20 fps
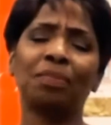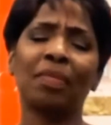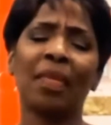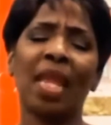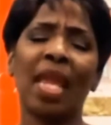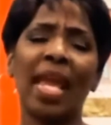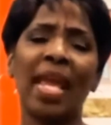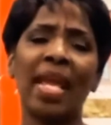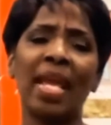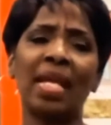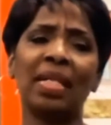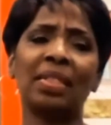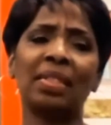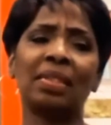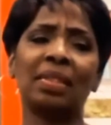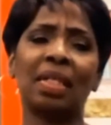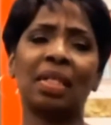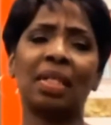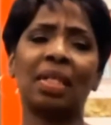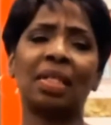and
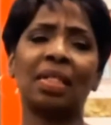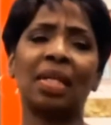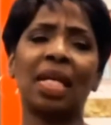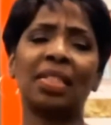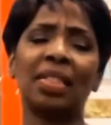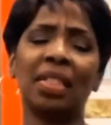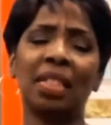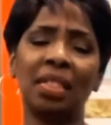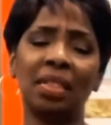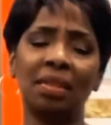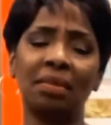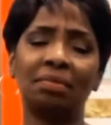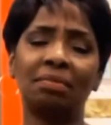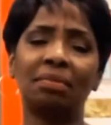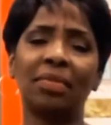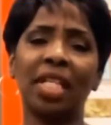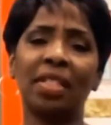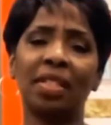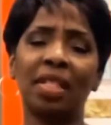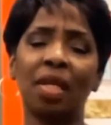I did
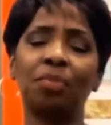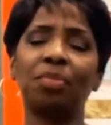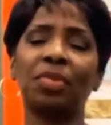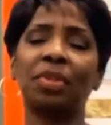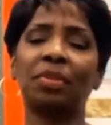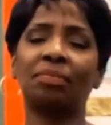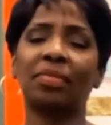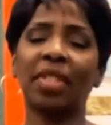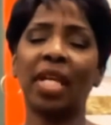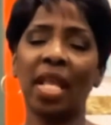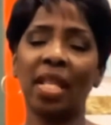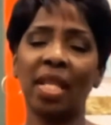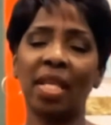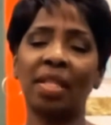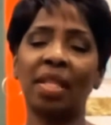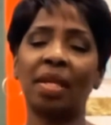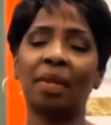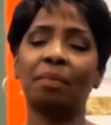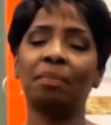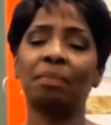end up telling
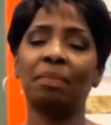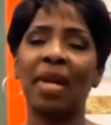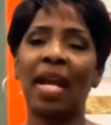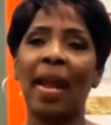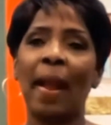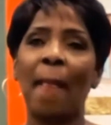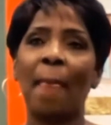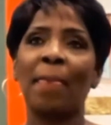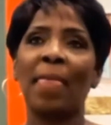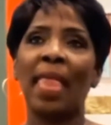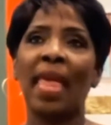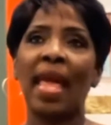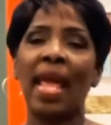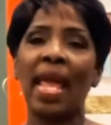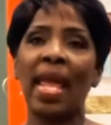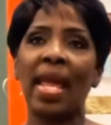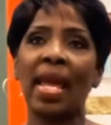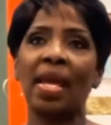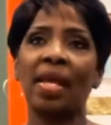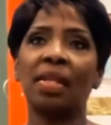them.
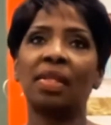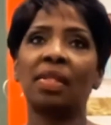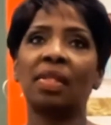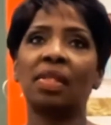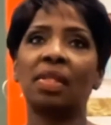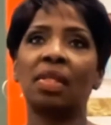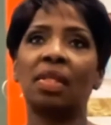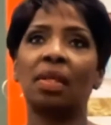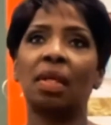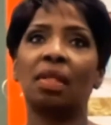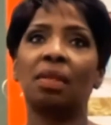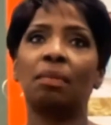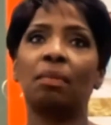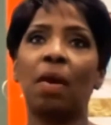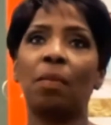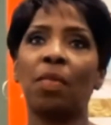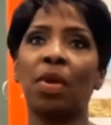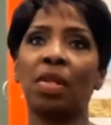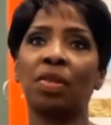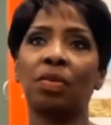And my
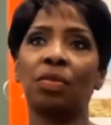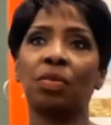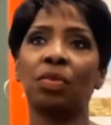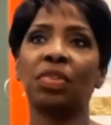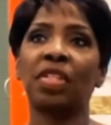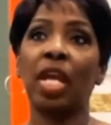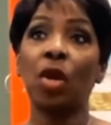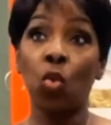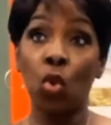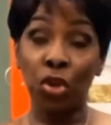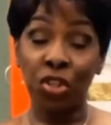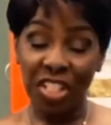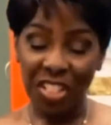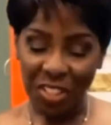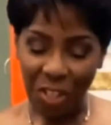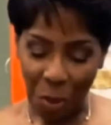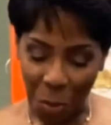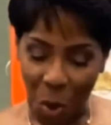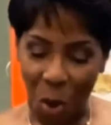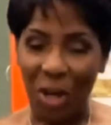mother, they were
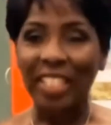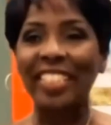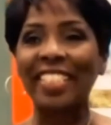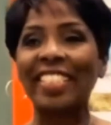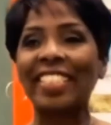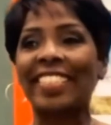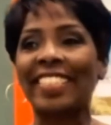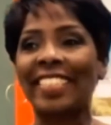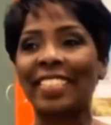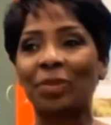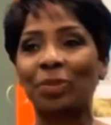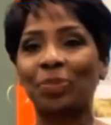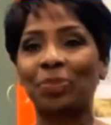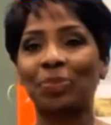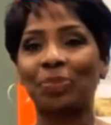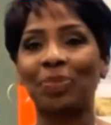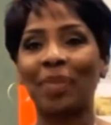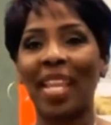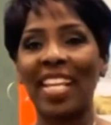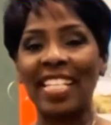disappointed,
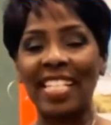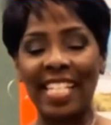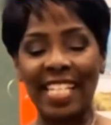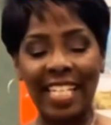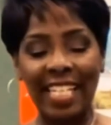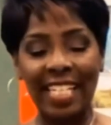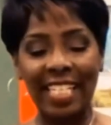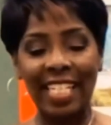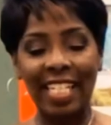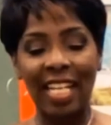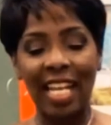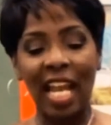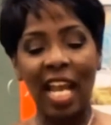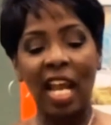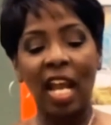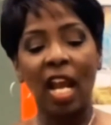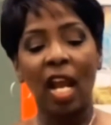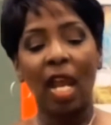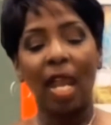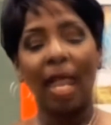indeed.
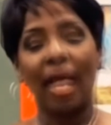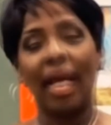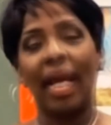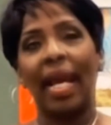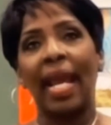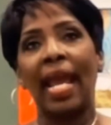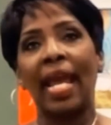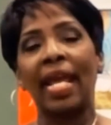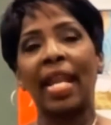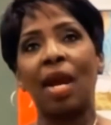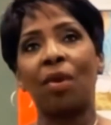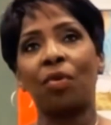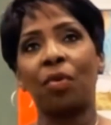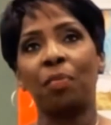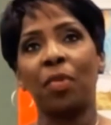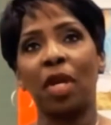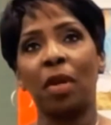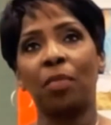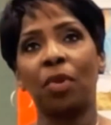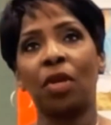And I
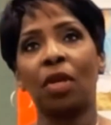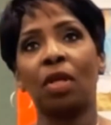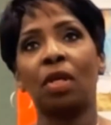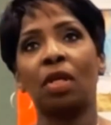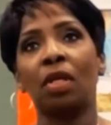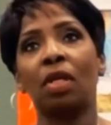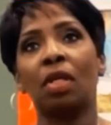remember